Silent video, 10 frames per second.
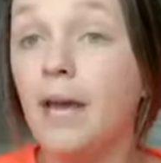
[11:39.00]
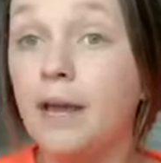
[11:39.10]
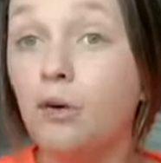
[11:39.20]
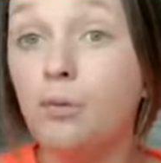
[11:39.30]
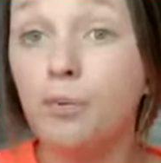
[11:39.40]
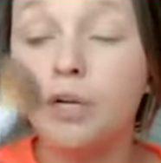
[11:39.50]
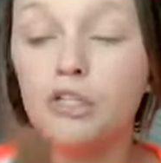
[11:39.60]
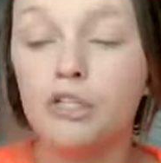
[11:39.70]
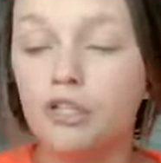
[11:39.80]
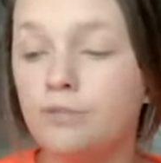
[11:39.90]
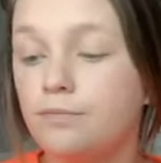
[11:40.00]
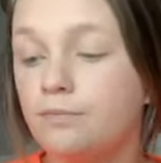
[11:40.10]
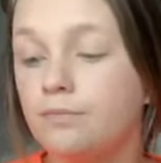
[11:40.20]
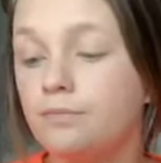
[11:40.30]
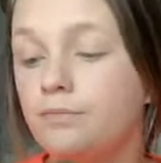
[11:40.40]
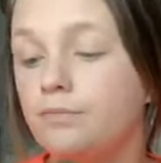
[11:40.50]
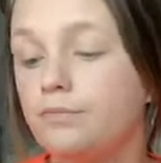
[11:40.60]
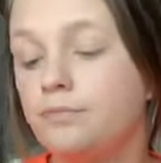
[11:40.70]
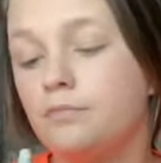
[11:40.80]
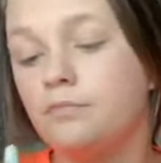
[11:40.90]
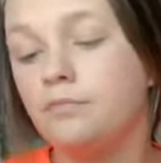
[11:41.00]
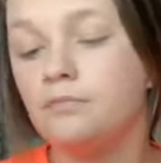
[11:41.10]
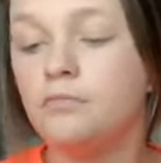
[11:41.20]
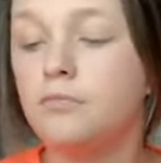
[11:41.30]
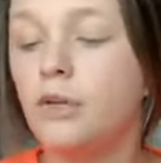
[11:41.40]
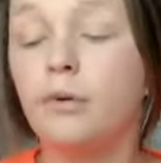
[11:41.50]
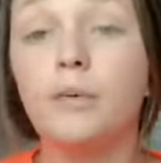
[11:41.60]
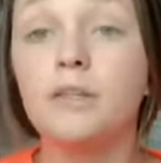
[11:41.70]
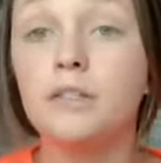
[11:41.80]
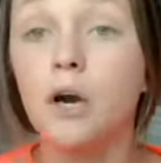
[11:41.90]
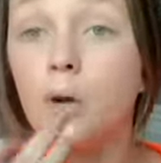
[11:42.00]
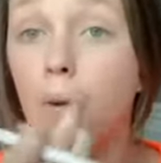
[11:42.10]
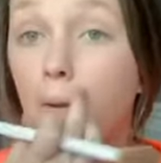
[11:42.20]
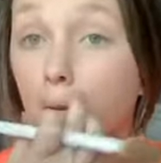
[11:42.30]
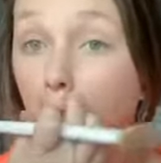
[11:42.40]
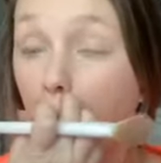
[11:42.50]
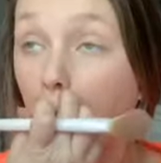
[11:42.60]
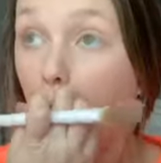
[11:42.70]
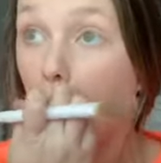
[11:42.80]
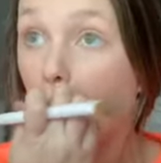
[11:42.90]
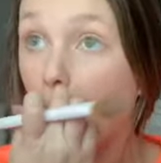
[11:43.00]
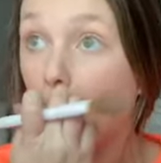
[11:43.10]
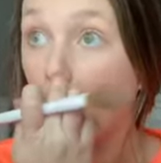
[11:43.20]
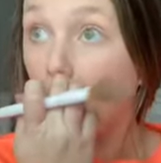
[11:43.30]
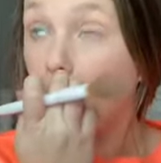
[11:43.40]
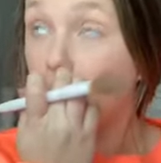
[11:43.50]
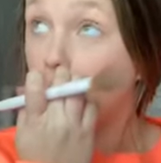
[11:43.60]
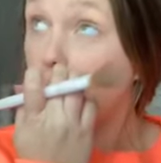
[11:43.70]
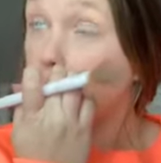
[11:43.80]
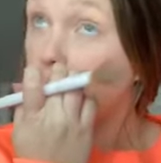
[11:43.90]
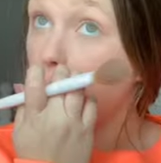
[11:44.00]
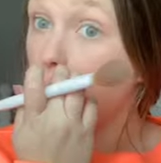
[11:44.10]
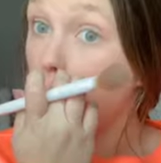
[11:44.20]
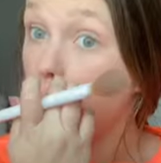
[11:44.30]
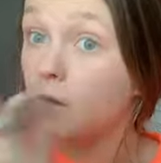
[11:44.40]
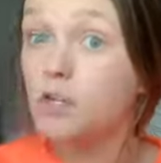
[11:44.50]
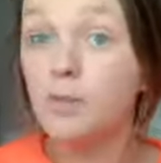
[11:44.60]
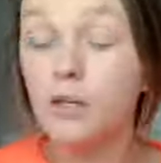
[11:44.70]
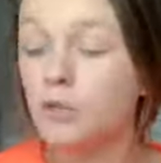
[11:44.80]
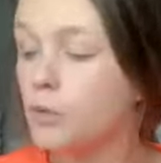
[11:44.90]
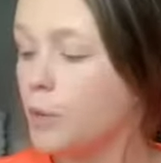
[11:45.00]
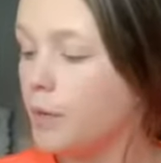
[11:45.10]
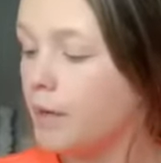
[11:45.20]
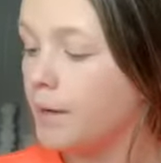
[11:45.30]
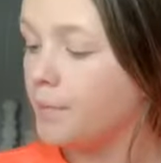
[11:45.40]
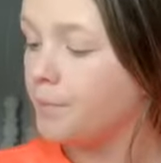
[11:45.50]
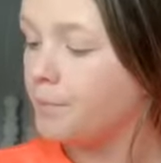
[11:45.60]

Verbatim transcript: angled brush. Don't know what it's called. Let me just sit here and scratch my nose real quick.